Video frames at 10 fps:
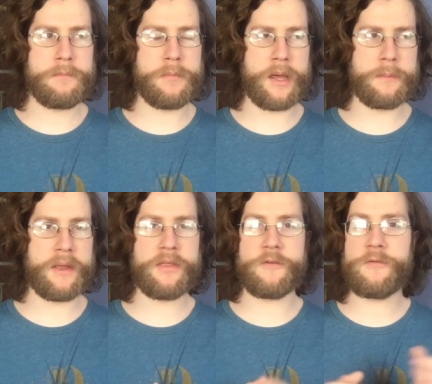
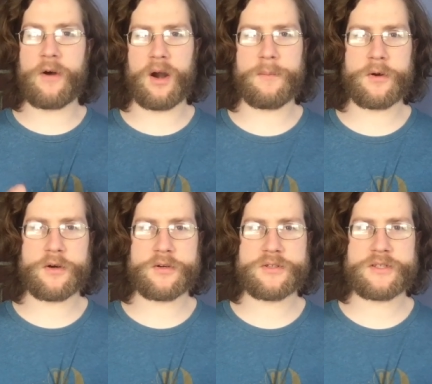maybe the
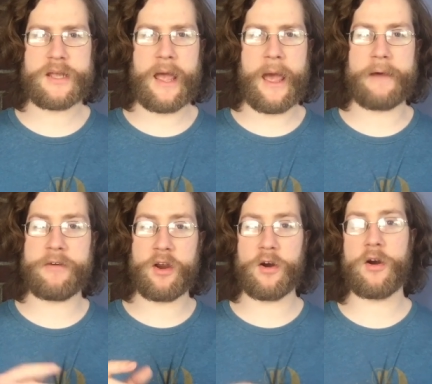farmers
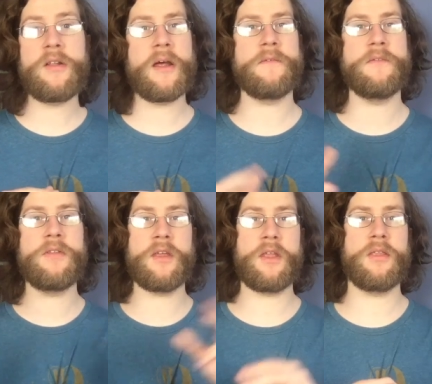having heard of
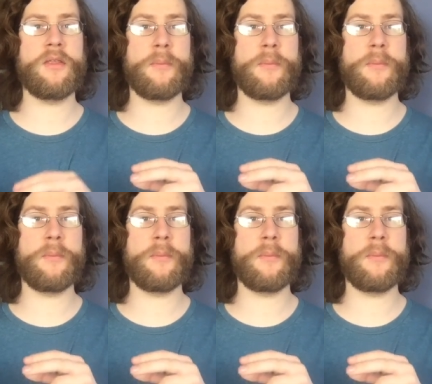the